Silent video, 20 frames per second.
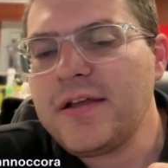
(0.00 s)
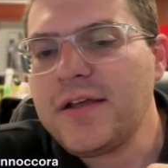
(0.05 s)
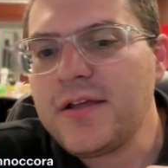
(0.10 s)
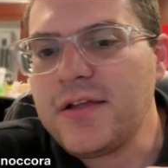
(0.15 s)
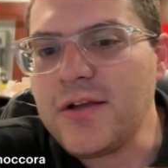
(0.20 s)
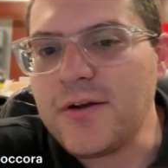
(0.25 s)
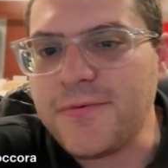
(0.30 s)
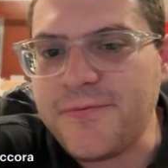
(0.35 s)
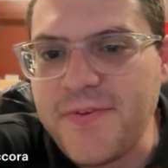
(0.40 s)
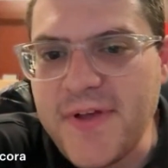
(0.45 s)

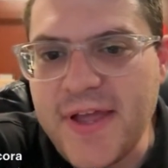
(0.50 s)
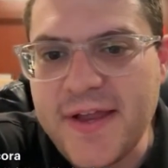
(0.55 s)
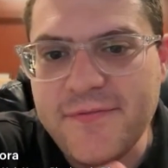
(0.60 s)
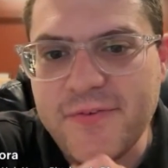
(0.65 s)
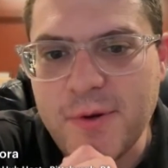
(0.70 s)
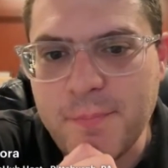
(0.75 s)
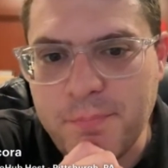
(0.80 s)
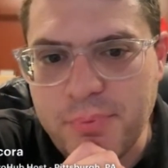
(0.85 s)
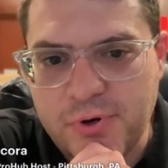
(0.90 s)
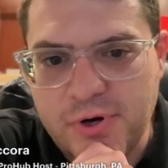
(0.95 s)
your
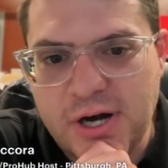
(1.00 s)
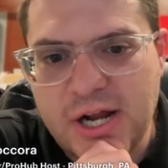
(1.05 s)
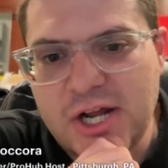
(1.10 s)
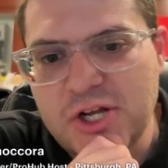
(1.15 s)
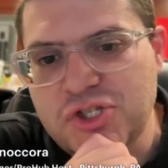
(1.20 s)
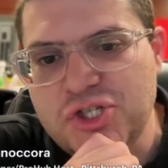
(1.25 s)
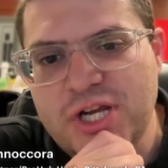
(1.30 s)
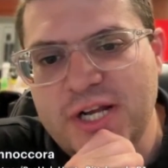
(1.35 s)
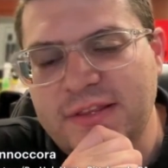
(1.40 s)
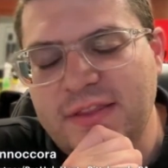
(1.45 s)
favorite
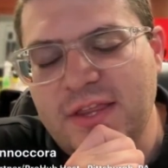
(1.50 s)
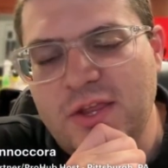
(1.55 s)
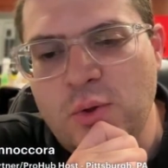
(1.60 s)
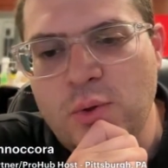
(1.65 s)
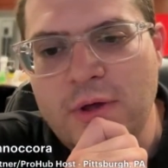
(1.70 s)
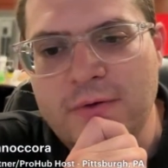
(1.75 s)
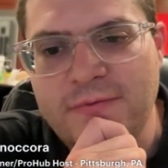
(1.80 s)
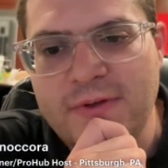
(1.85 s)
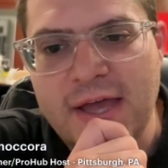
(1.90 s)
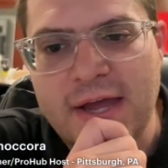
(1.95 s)
project that you
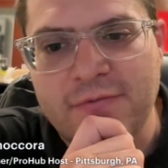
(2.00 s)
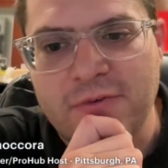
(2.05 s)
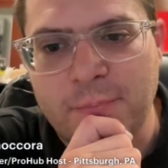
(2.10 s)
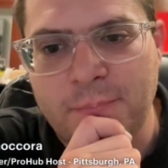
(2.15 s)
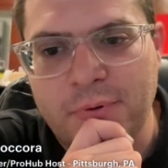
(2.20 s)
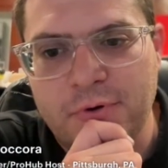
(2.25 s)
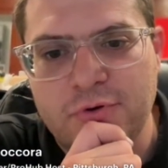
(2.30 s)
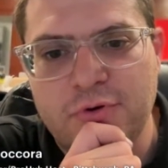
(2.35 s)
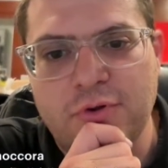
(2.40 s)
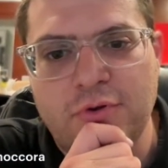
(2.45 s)
have ever
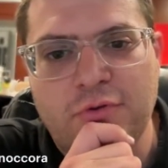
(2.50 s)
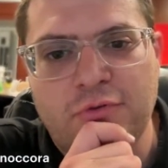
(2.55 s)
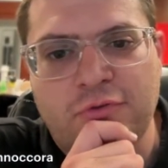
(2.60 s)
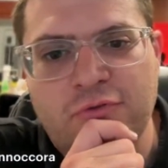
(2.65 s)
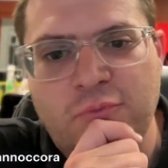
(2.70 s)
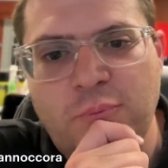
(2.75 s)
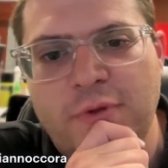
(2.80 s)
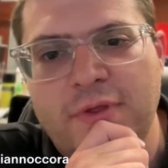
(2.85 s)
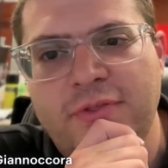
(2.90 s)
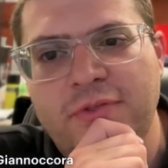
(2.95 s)

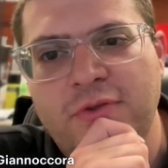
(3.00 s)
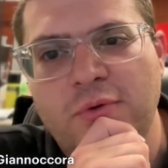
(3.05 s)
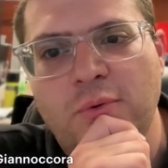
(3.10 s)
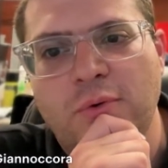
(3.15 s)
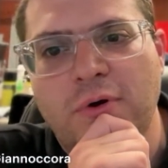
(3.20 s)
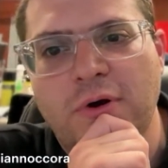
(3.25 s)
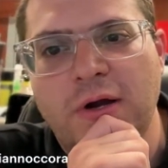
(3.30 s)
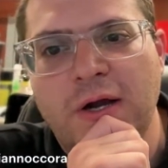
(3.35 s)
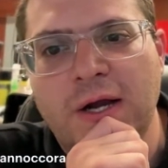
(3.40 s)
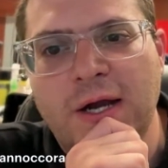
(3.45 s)
produced with
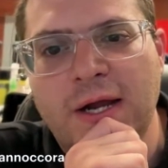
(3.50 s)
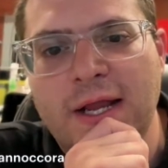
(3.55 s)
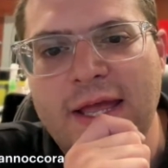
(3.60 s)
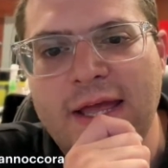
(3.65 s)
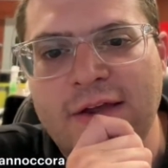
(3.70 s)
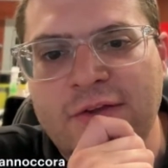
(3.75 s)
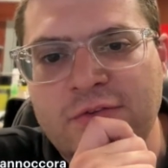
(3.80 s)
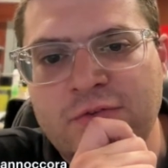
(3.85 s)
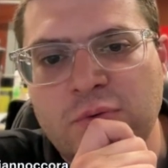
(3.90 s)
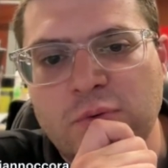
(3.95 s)
your
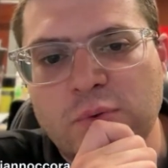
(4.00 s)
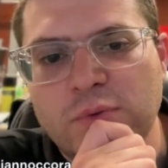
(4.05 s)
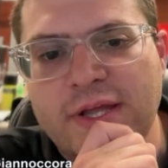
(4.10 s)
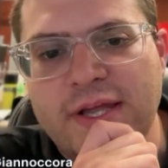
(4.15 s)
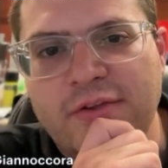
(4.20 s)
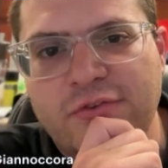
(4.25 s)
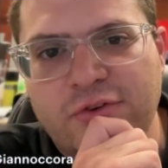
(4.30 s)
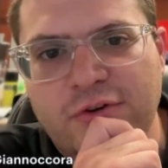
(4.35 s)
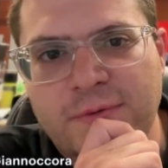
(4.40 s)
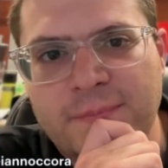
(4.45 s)
xTool
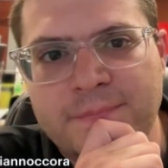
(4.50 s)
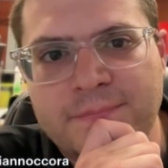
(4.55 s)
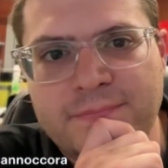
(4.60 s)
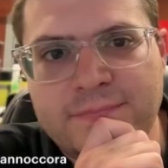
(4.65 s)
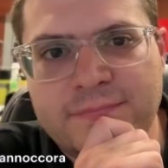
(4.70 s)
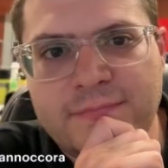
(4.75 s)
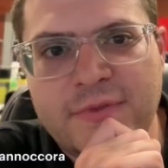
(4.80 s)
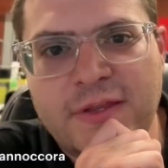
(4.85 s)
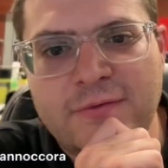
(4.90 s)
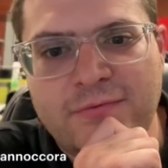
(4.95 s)
laser,
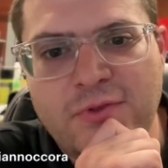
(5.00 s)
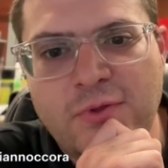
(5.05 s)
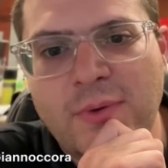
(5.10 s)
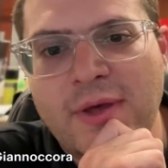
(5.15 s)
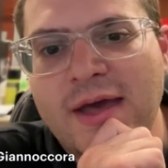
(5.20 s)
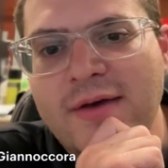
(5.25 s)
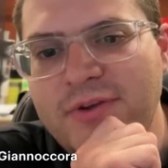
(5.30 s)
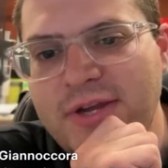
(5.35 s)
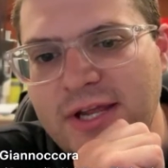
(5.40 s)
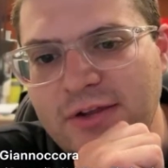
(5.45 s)
if you
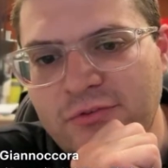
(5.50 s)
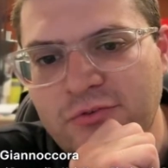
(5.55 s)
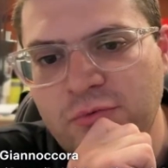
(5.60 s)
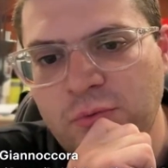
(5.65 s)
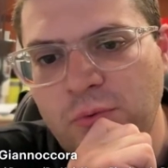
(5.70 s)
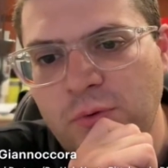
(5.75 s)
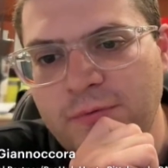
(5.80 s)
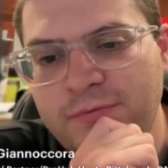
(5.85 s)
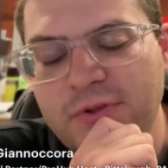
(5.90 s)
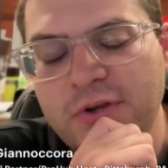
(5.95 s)
have an
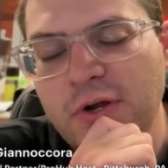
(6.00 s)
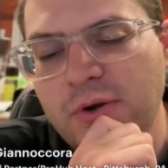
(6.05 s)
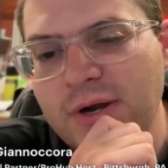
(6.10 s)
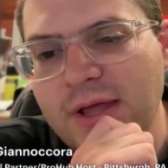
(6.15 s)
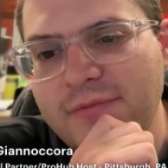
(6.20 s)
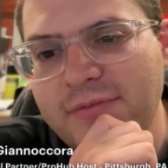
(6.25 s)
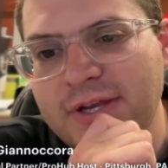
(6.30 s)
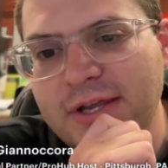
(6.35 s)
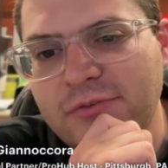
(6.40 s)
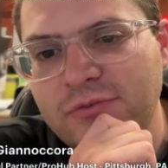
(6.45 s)
xTool. If you don't
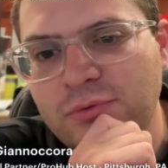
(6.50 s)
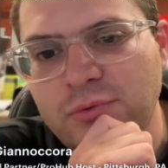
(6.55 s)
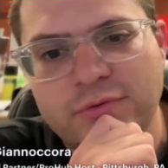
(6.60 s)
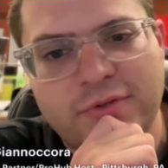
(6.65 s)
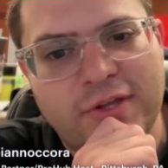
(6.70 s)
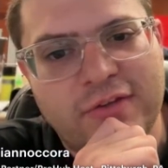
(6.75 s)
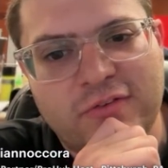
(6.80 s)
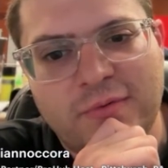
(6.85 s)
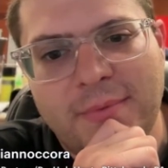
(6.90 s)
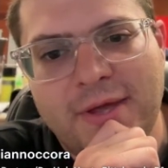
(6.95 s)
have an xTool, it
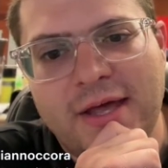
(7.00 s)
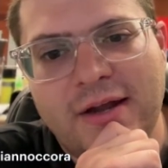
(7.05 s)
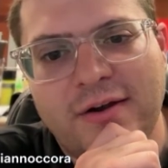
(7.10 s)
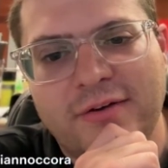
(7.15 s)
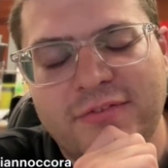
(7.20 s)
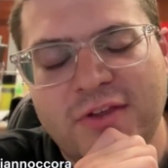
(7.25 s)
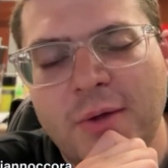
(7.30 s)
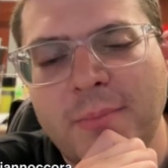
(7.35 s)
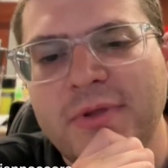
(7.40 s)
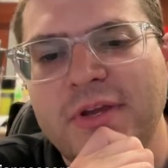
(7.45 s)
doesn't matter.
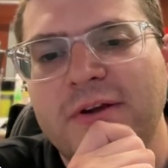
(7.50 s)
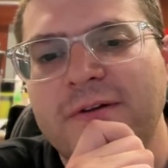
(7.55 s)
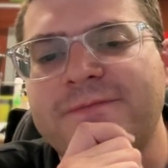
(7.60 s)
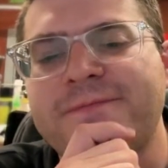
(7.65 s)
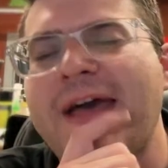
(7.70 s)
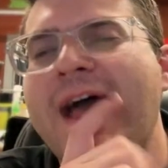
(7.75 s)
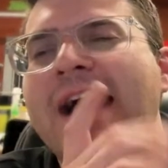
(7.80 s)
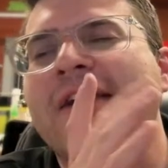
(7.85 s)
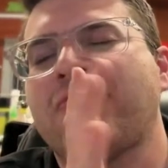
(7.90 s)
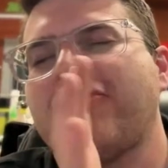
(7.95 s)
Tell me your
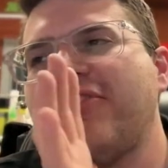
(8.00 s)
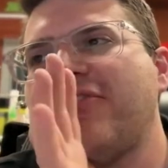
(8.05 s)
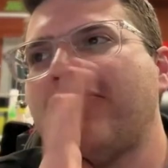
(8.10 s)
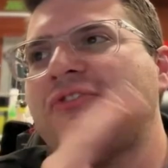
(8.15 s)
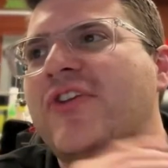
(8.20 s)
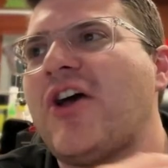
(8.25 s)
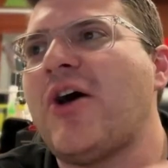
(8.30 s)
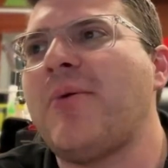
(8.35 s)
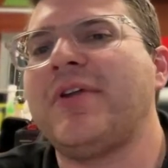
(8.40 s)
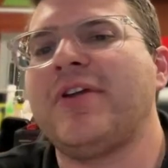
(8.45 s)

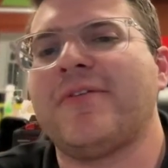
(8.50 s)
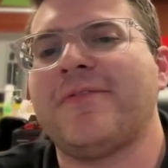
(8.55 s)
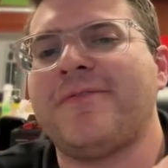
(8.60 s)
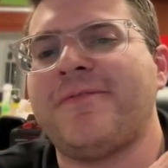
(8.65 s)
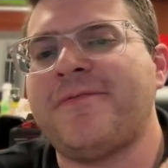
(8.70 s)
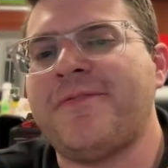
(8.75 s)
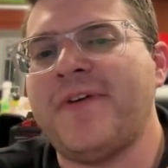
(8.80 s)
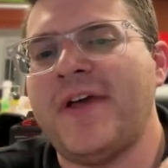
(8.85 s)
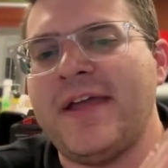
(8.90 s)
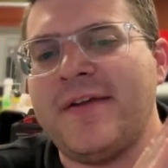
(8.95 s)

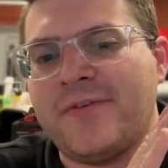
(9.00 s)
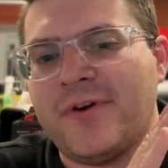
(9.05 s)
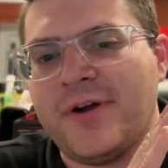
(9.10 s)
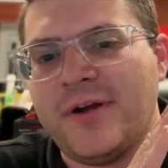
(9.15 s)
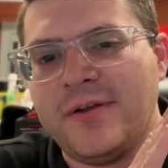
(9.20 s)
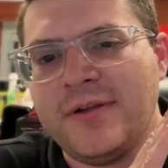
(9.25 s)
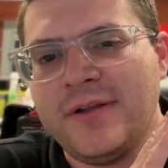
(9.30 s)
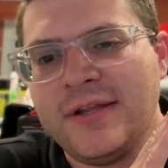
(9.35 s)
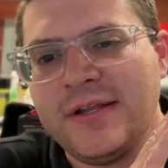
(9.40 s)
favorite